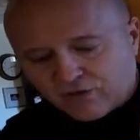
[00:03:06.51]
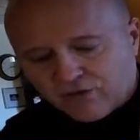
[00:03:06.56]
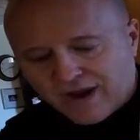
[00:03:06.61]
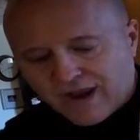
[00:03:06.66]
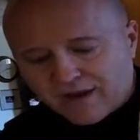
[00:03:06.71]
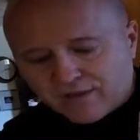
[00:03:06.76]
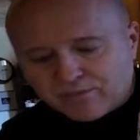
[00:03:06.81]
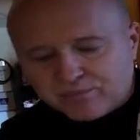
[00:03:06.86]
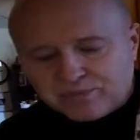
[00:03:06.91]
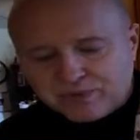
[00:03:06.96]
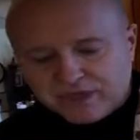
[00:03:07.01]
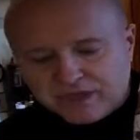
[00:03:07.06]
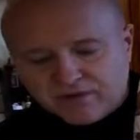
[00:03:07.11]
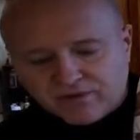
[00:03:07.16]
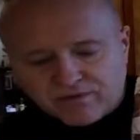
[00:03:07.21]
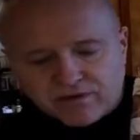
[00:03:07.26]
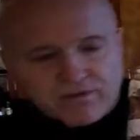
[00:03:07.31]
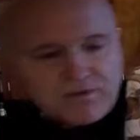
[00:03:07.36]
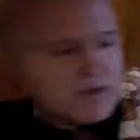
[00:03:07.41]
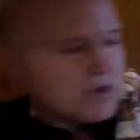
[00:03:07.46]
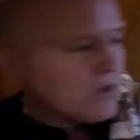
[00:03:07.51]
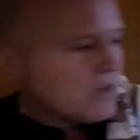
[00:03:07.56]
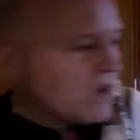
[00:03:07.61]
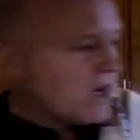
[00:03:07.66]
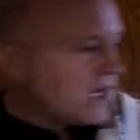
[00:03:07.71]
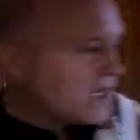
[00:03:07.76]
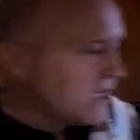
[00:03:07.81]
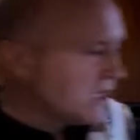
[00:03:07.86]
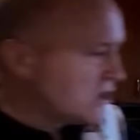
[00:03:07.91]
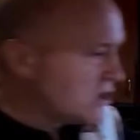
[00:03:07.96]
Ground beef if you
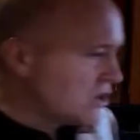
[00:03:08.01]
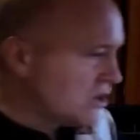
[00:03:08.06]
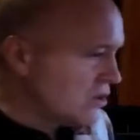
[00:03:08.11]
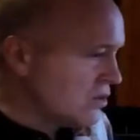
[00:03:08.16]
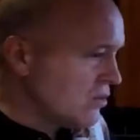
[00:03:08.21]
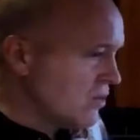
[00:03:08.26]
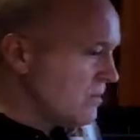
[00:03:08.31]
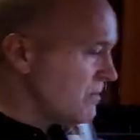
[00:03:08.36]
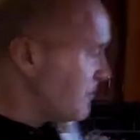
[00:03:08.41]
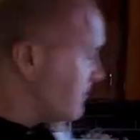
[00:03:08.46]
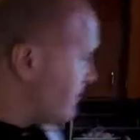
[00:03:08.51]
wanted to.